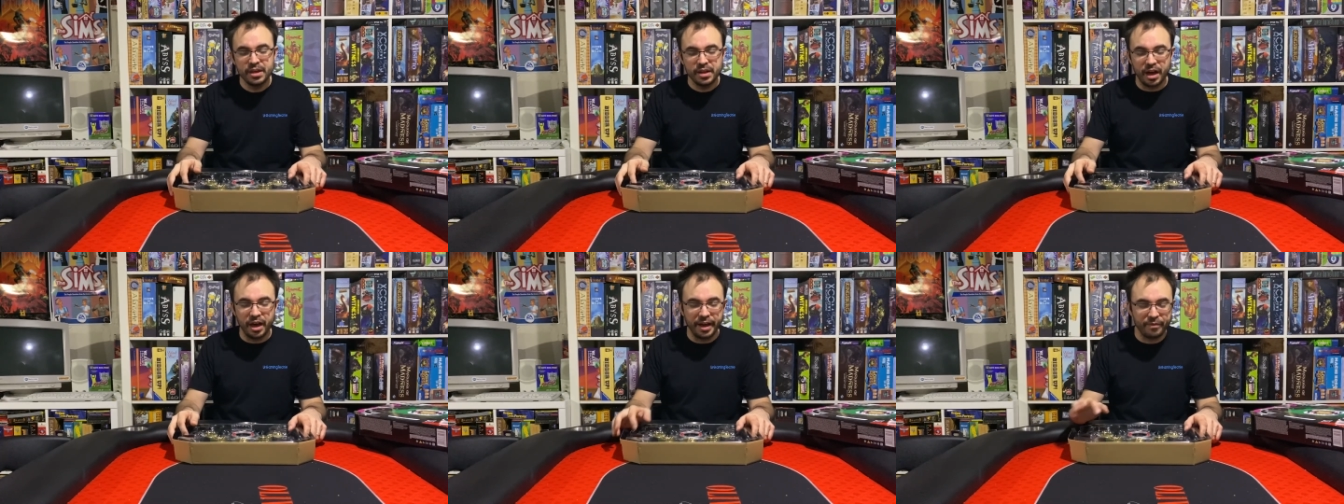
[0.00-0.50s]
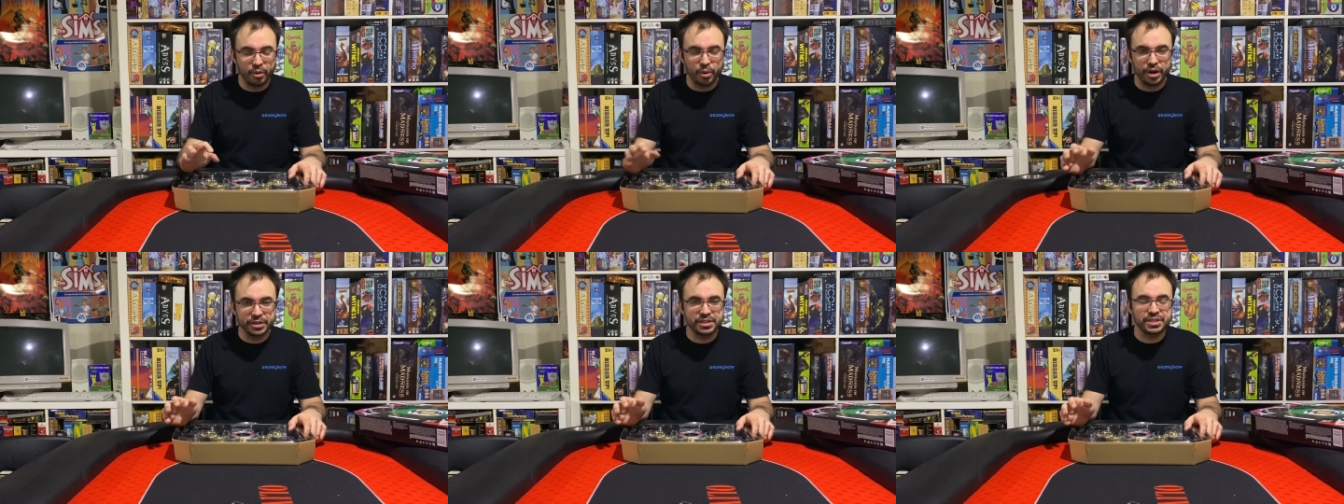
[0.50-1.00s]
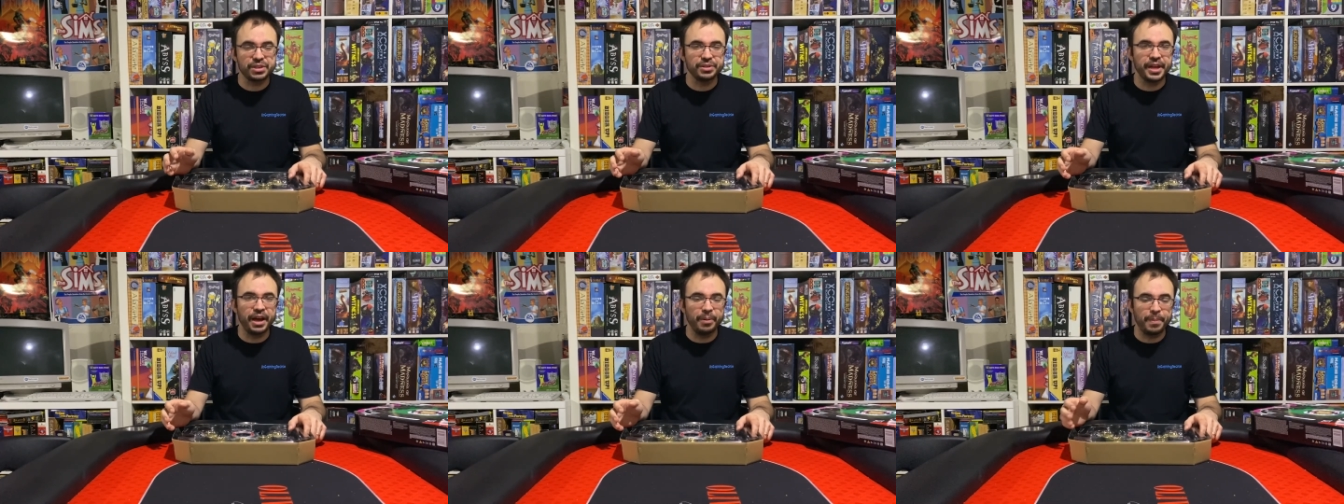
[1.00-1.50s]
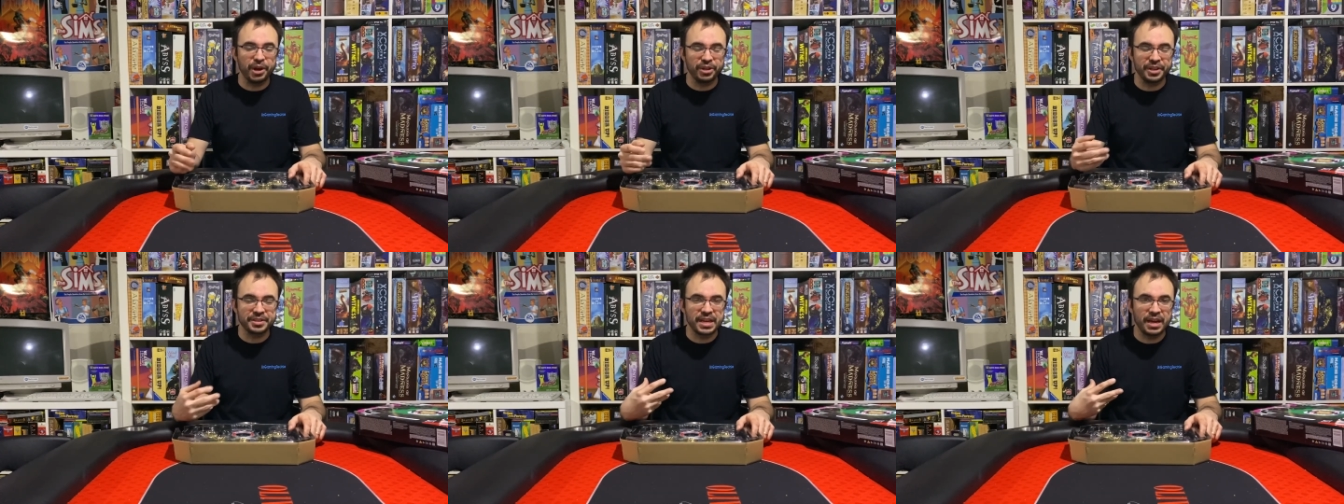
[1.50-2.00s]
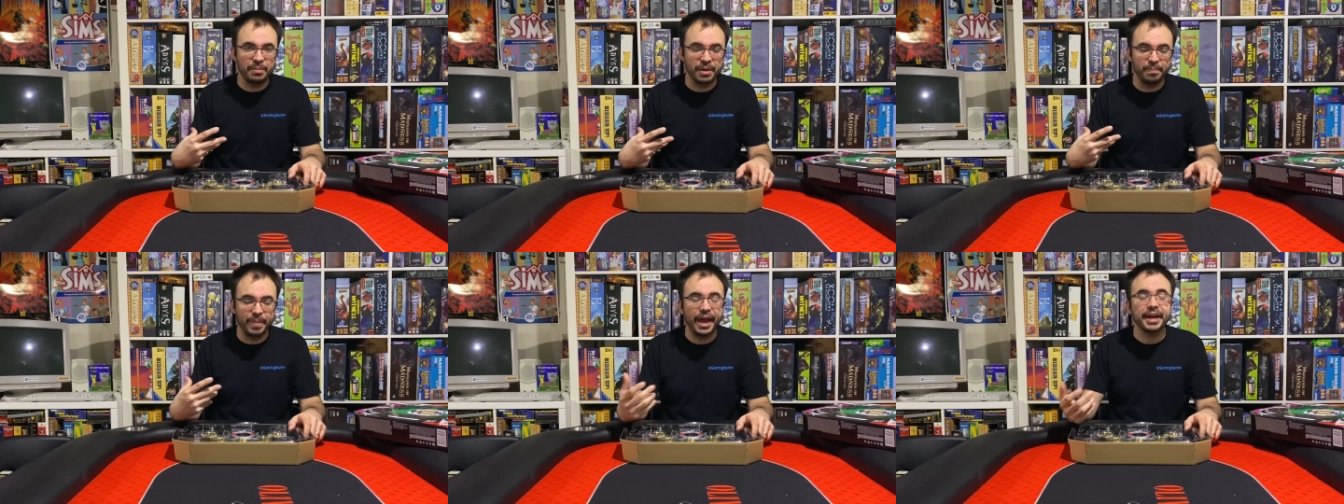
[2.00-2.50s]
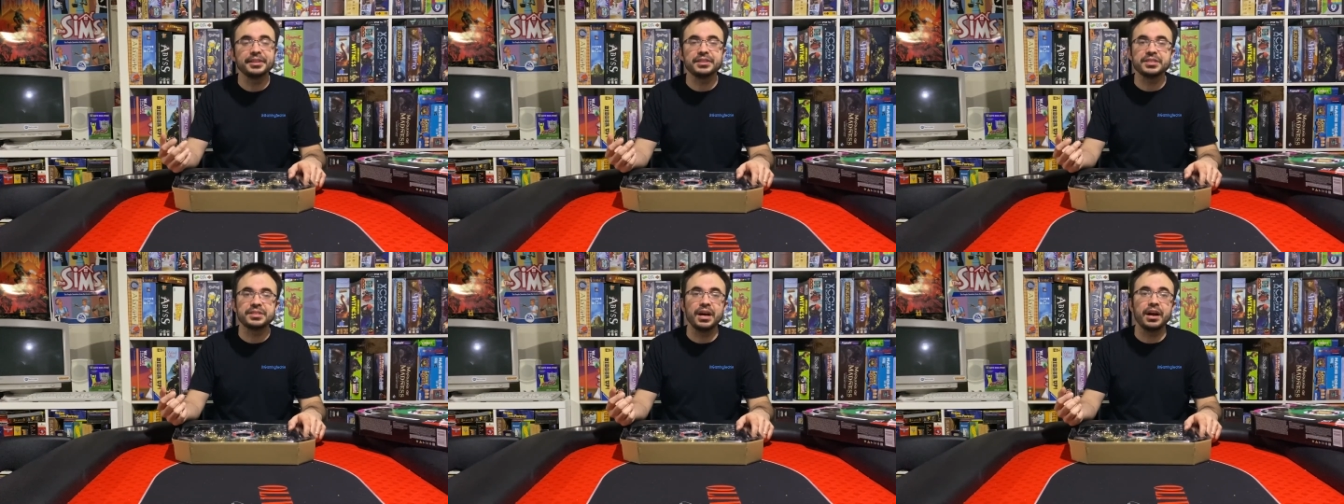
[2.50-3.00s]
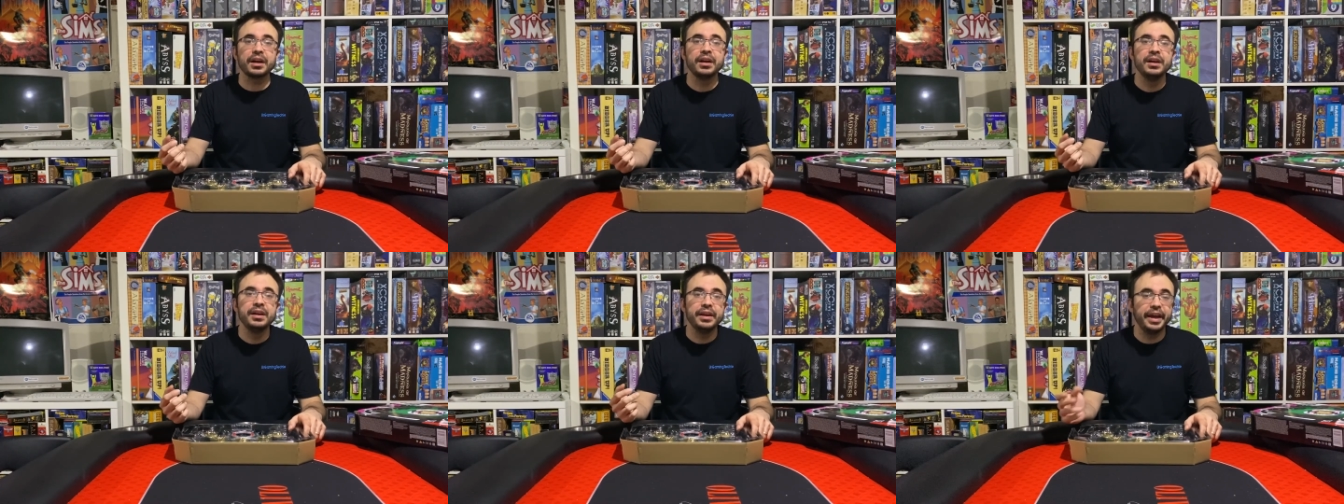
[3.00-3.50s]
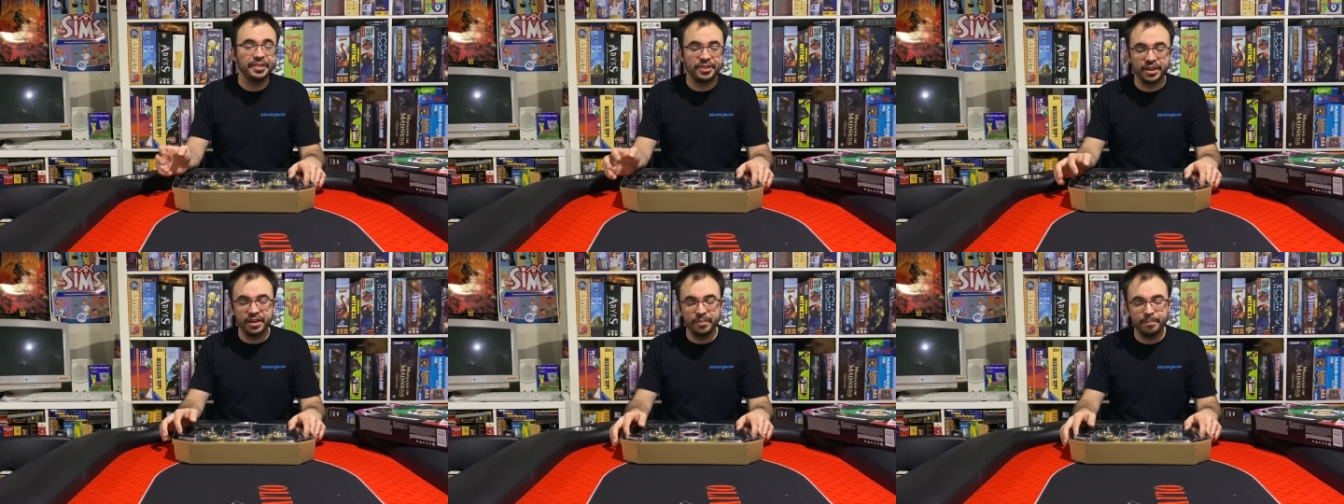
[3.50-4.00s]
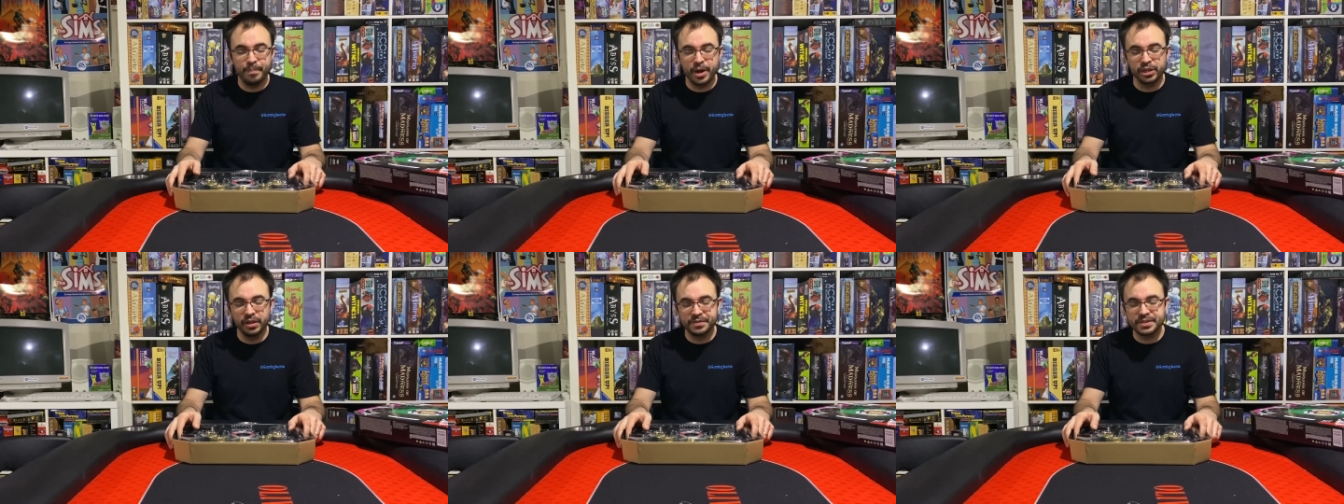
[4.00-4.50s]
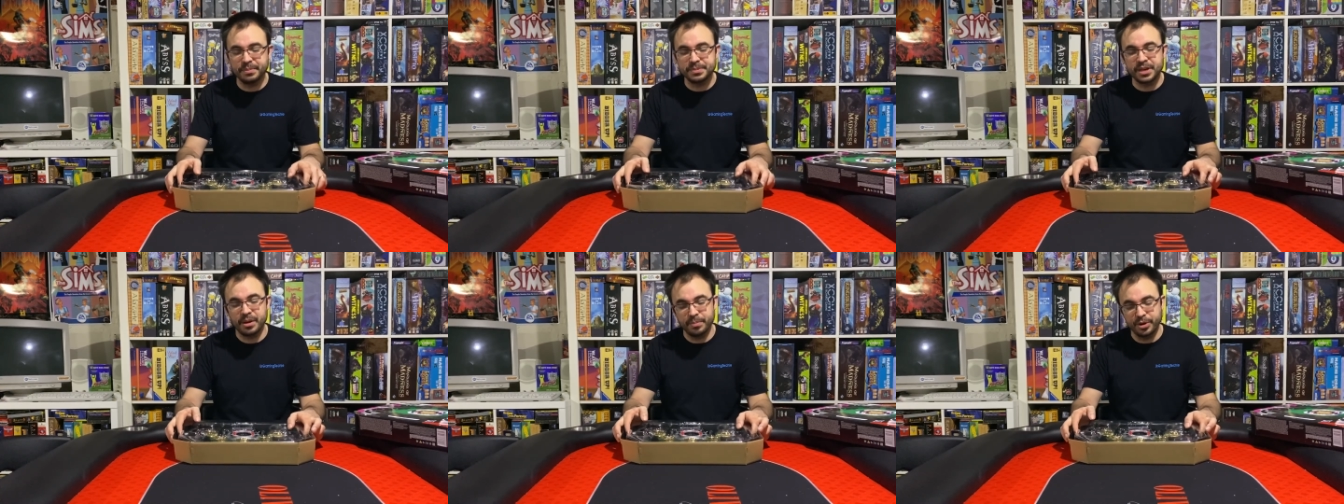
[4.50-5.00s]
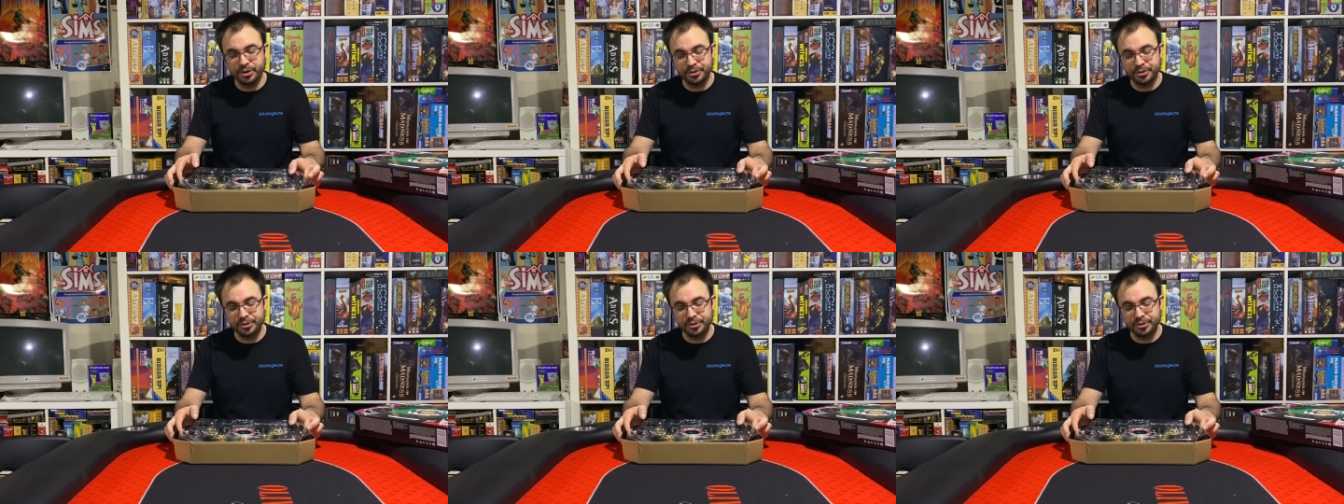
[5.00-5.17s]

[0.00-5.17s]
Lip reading: Everywhere else is sold out. Apparently, it's coming back into stock at the middle of September.